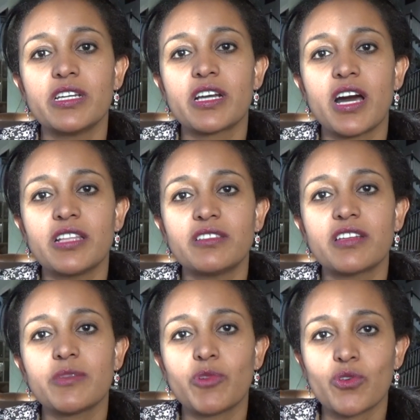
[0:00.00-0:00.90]

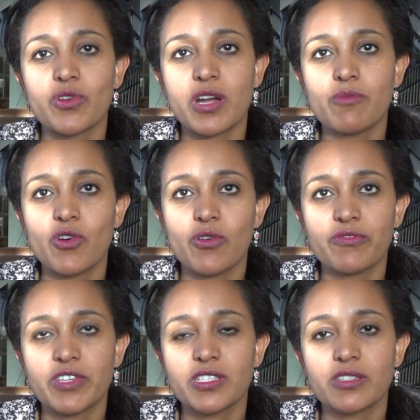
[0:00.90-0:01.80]
country program
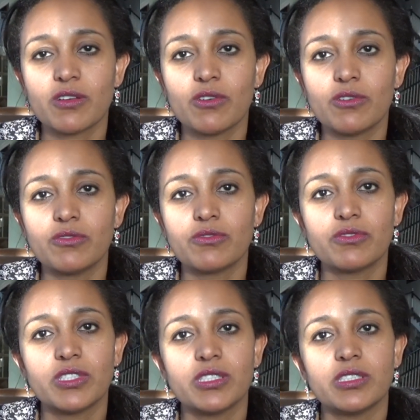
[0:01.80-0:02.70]
office of
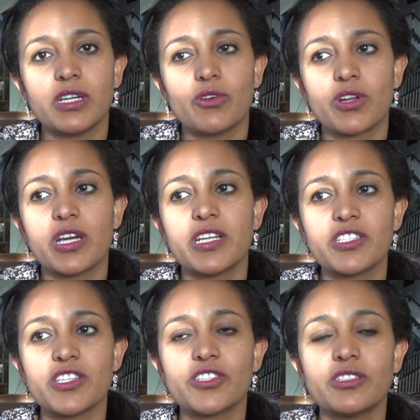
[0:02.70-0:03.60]

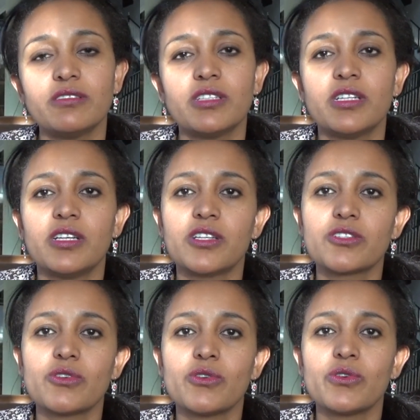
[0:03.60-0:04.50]
organization.
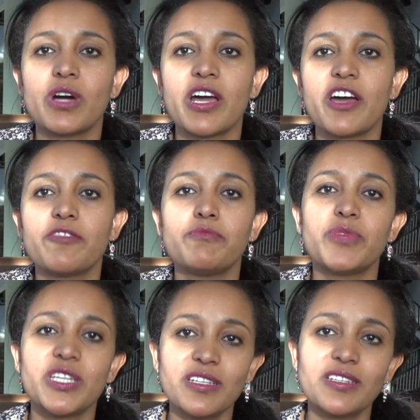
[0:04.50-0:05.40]
So I have
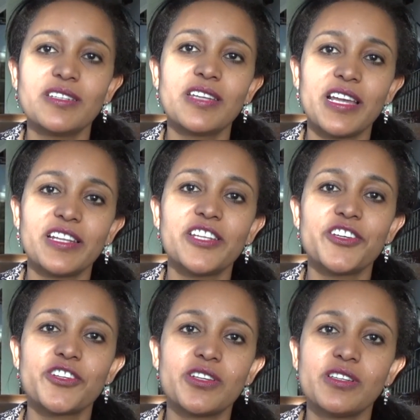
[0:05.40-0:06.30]
been a
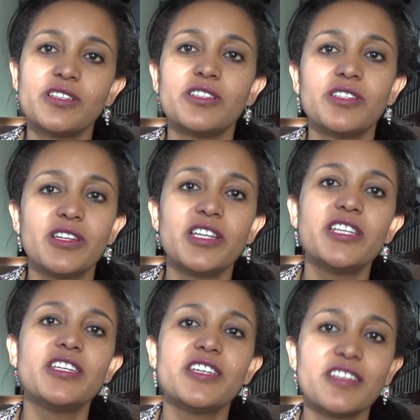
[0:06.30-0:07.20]
leader
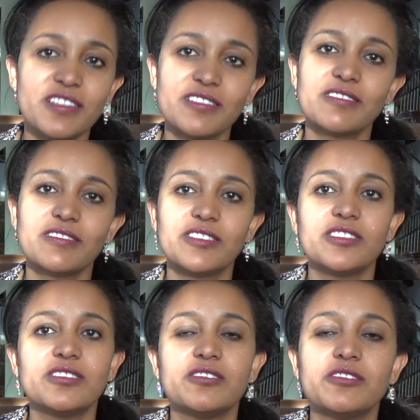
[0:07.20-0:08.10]
leading
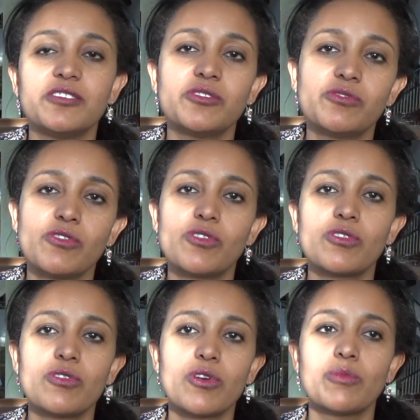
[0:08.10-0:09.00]
for
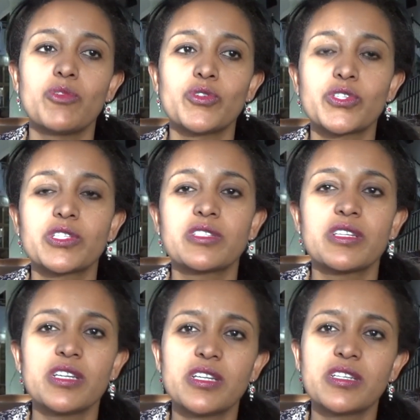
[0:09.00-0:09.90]
almost
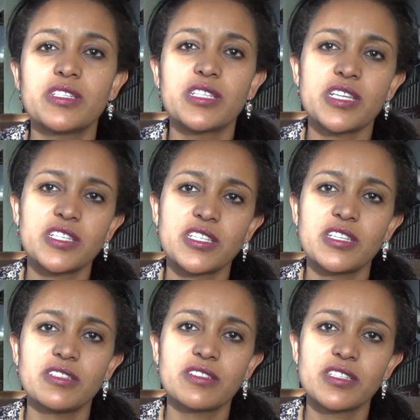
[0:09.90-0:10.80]
6
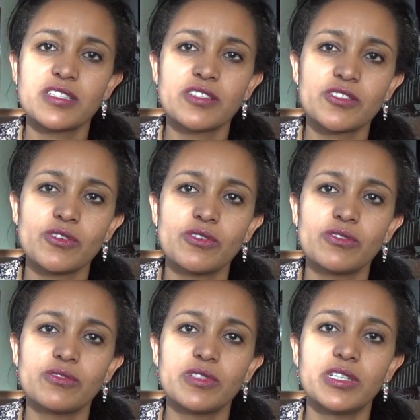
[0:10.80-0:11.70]
years.
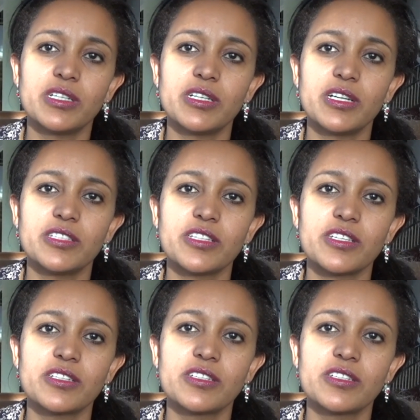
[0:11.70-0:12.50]
So I think